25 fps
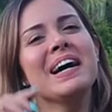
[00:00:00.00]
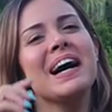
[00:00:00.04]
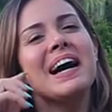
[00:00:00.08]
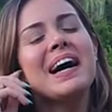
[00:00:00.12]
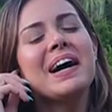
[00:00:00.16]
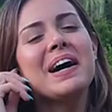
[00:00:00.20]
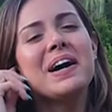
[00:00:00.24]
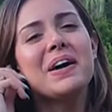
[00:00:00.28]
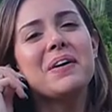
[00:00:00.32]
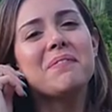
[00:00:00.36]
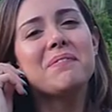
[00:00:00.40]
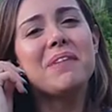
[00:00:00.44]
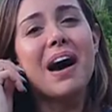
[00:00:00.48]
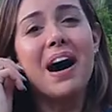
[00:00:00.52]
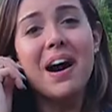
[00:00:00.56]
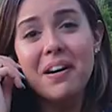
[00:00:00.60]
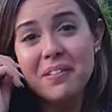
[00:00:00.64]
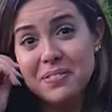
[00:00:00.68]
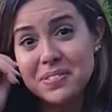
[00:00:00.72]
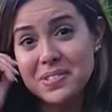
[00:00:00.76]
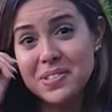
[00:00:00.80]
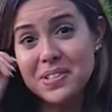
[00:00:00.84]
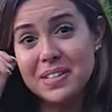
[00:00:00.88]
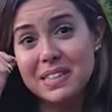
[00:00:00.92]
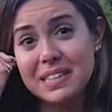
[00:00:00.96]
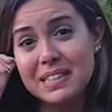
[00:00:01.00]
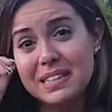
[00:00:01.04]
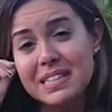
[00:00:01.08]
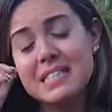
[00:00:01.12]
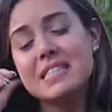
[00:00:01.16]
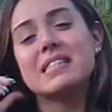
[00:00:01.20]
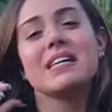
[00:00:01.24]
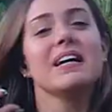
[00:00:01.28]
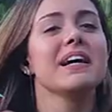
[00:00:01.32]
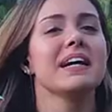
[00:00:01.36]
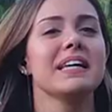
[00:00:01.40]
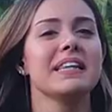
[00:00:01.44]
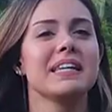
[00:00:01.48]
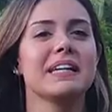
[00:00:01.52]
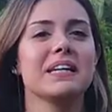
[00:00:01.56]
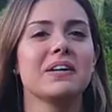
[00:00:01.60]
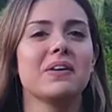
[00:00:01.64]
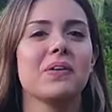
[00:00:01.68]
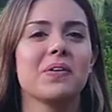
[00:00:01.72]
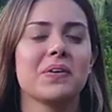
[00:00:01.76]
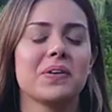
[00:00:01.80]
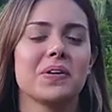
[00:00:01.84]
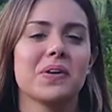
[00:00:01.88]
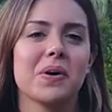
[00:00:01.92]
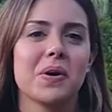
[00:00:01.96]
After deciding
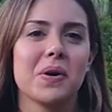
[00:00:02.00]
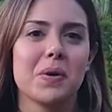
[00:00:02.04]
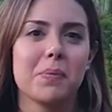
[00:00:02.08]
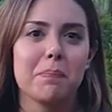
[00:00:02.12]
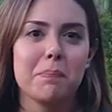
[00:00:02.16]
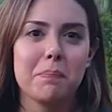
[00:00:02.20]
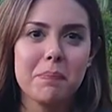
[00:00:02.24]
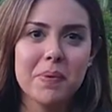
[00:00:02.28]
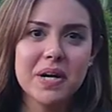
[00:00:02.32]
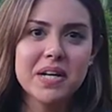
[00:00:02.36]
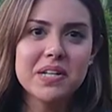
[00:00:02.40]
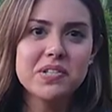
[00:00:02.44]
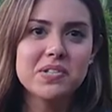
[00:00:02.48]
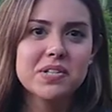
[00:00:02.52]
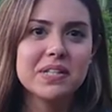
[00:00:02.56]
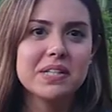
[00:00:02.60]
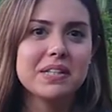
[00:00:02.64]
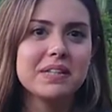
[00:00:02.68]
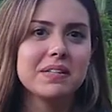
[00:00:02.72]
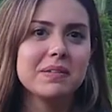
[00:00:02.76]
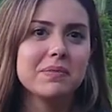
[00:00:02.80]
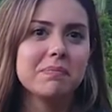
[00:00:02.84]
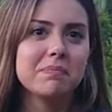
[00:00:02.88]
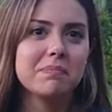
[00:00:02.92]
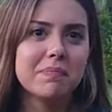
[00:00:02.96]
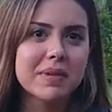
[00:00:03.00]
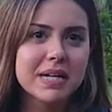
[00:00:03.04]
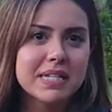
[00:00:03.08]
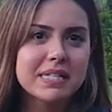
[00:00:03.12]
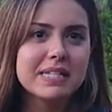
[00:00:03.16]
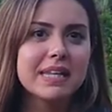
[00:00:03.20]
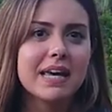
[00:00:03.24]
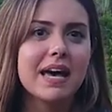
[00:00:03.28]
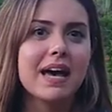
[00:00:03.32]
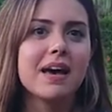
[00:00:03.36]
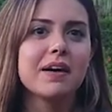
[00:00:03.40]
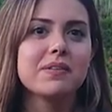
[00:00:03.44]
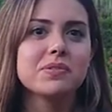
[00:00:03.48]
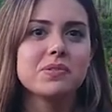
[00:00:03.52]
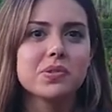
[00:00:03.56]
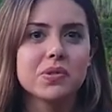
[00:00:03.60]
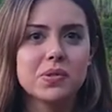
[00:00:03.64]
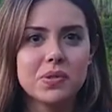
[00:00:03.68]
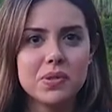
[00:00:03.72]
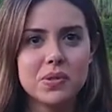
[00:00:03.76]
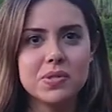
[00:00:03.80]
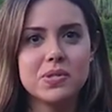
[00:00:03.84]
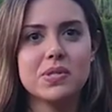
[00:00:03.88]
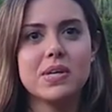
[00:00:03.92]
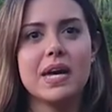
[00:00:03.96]
on your budget, must-haves,
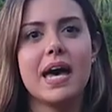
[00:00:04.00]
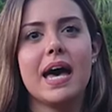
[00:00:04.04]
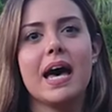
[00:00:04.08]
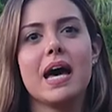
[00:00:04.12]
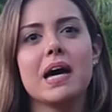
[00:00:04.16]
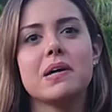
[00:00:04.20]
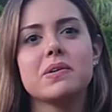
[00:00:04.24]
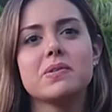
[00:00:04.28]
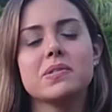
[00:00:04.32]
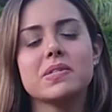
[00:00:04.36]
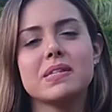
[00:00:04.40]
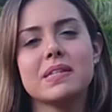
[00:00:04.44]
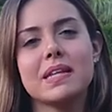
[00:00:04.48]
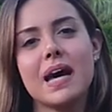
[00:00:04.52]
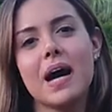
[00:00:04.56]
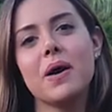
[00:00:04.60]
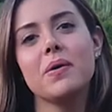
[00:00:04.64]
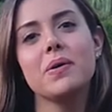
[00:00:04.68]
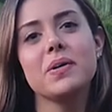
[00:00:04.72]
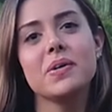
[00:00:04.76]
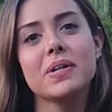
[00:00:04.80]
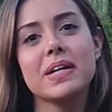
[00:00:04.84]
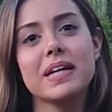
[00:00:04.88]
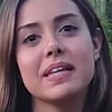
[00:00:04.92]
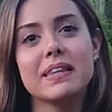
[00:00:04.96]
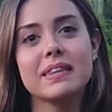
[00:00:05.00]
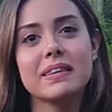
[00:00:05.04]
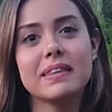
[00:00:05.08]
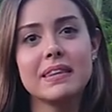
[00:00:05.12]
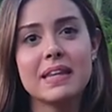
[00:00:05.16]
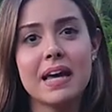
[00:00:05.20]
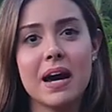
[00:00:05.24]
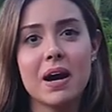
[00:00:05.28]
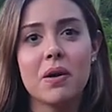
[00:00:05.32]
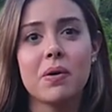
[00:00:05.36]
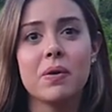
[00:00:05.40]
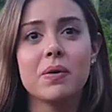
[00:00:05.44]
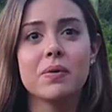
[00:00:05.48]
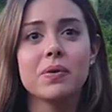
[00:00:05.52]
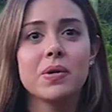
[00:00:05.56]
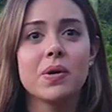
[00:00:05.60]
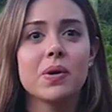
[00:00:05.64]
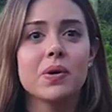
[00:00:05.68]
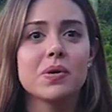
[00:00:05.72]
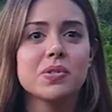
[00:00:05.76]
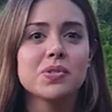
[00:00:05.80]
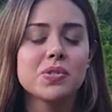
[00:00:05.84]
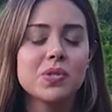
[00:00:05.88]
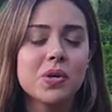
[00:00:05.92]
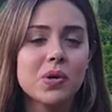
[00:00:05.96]
good-to-haves, now you can narrow
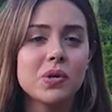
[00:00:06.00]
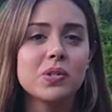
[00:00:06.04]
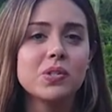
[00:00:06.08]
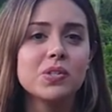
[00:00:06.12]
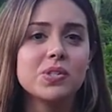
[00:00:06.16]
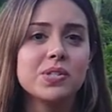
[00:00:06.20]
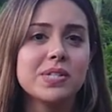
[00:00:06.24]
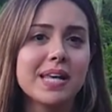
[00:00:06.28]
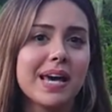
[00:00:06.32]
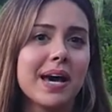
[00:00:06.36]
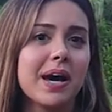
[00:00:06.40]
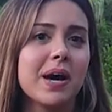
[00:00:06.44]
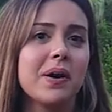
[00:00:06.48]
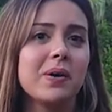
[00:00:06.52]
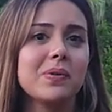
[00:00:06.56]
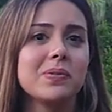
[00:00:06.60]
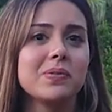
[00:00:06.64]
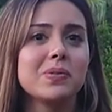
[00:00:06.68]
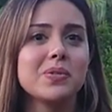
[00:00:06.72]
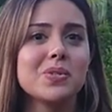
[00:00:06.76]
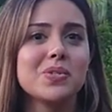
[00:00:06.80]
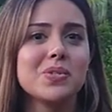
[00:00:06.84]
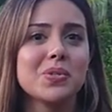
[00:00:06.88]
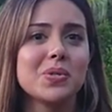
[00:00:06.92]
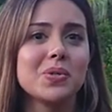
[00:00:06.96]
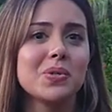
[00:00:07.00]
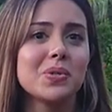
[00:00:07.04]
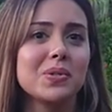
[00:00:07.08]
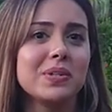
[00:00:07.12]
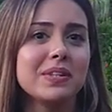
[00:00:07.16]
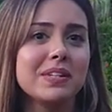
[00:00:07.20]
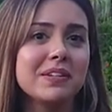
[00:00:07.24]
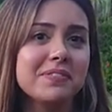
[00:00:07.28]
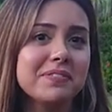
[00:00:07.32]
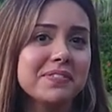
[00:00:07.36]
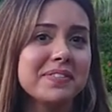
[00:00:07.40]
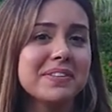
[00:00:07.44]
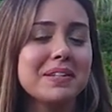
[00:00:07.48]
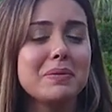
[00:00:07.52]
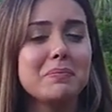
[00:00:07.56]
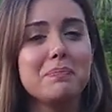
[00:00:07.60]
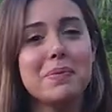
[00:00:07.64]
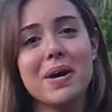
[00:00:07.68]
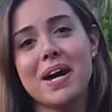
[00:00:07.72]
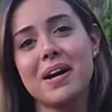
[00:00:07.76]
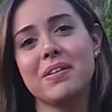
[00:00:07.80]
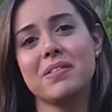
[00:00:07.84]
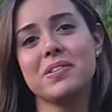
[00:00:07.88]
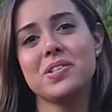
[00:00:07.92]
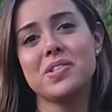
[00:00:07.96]
your search down to different
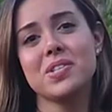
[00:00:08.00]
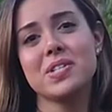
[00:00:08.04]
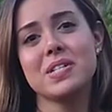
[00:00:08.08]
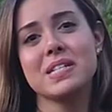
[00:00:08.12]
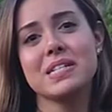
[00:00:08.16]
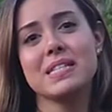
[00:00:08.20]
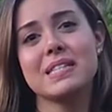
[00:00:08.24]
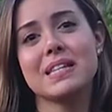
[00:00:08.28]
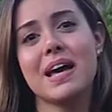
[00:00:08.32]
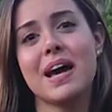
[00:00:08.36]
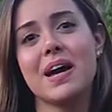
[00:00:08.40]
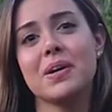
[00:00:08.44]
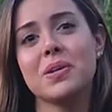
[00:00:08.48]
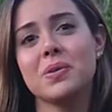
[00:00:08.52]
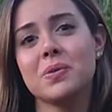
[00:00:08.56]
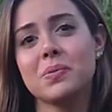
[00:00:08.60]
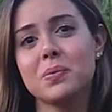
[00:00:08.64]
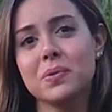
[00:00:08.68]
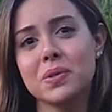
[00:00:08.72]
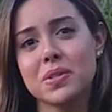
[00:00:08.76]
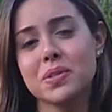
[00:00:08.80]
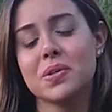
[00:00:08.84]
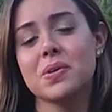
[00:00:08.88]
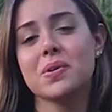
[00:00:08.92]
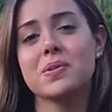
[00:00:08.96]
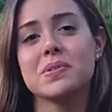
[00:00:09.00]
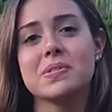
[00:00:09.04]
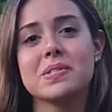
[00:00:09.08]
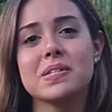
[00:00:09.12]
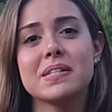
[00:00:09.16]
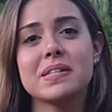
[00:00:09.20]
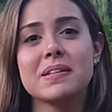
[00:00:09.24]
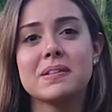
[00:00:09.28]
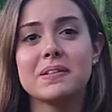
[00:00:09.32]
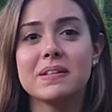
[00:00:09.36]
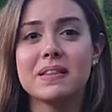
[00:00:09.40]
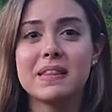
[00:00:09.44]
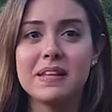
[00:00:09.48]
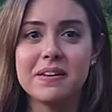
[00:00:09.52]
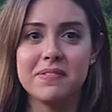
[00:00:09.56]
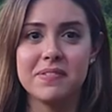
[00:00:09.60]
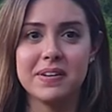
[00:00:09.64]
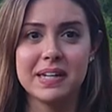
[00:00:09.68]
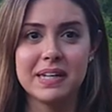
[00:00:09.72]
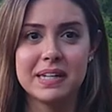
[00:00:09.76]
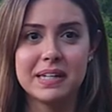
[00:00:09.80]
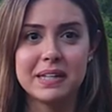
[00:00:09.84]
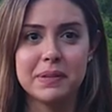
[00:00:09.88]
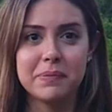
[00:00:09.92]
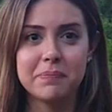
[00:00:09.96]
parishes that you would consider
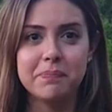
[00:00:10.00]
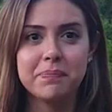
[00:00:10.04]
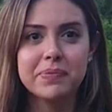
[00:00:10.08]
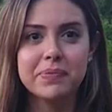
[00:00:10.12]
living in.